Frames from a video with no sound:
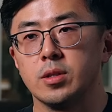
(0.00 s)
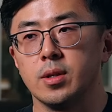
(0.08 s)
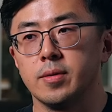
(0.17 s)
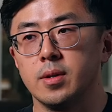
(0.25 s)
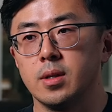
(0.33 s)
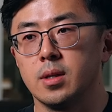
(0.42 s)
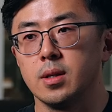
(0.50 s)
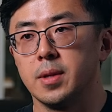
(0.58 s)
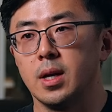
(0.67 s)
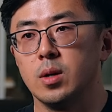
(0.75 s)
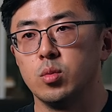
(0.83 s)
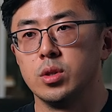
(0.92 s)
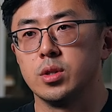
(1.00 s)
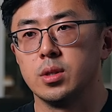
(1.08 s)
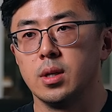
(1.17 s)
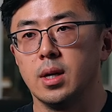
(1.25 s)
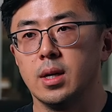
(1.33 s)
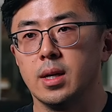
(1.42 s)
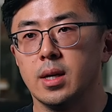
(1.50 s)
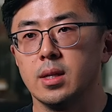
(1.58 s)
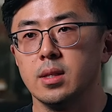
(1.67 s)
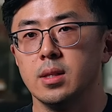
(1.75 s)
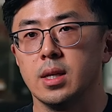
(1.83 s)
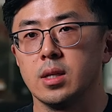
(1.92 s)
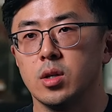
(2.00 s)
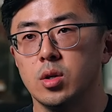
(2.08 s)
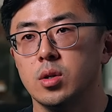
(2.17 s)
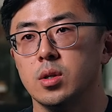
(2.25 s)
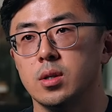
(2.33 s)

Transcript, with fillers: So I think I wish I had let go